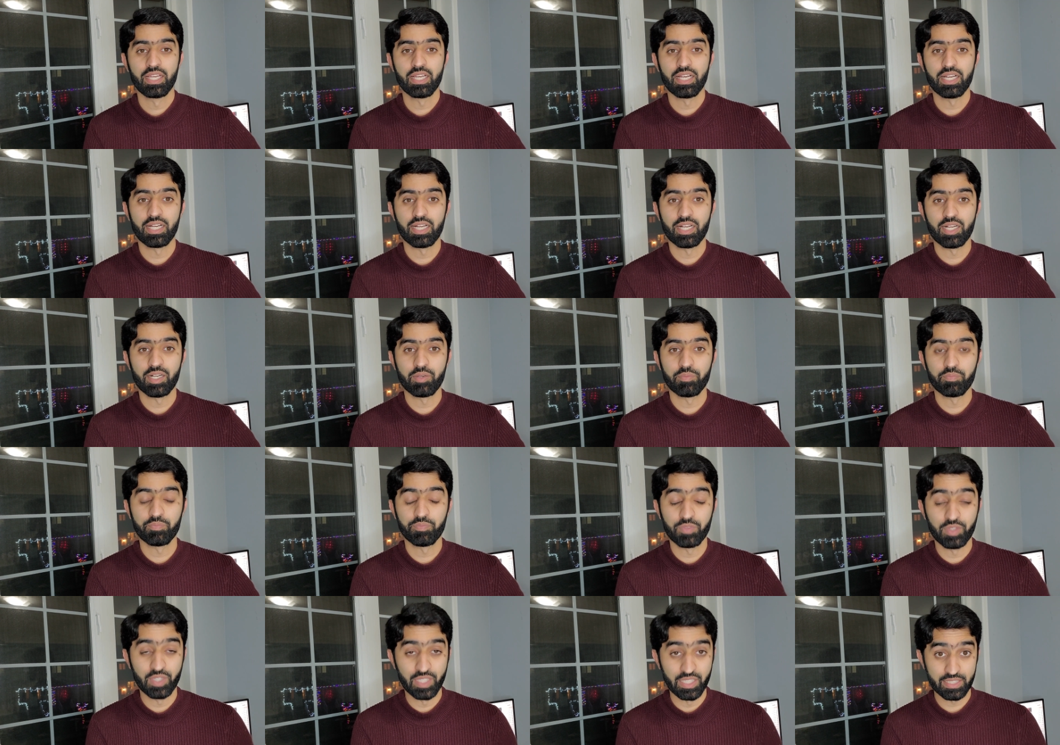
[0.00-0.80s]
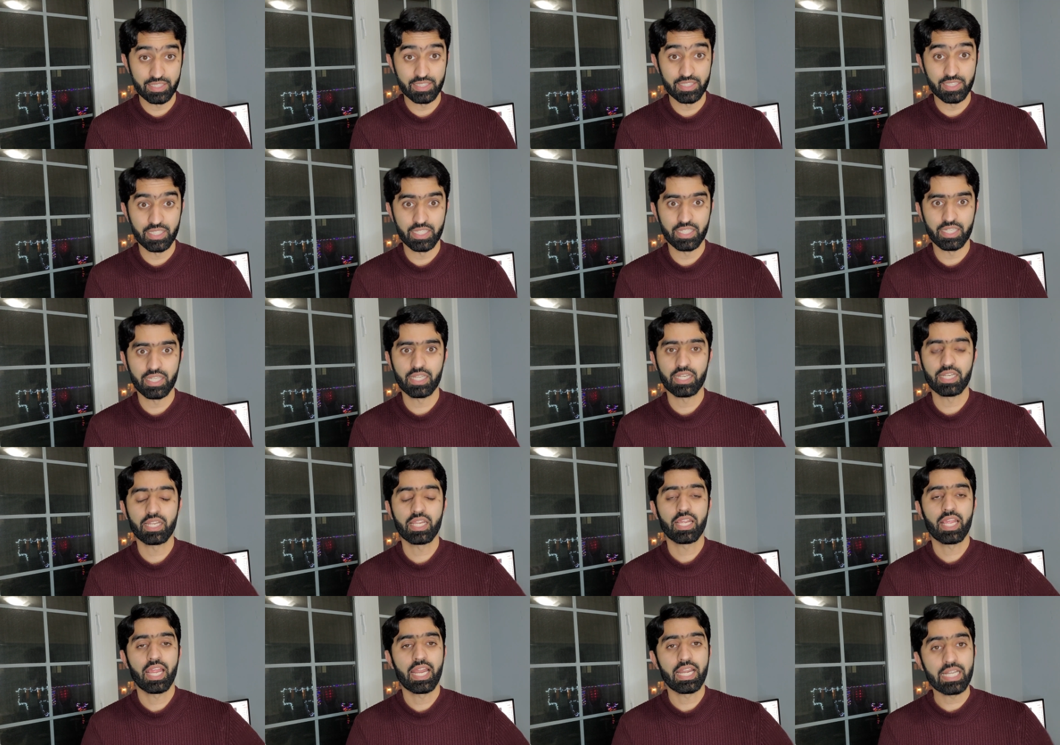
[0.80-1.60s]
um, this year
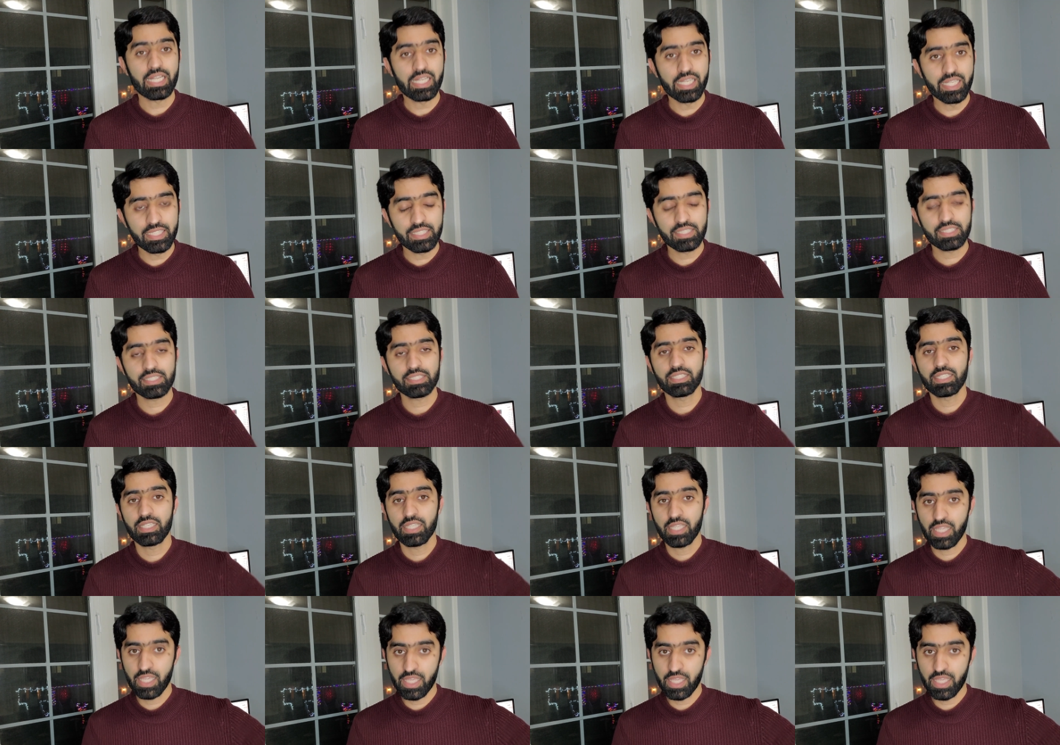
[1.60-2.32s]
at least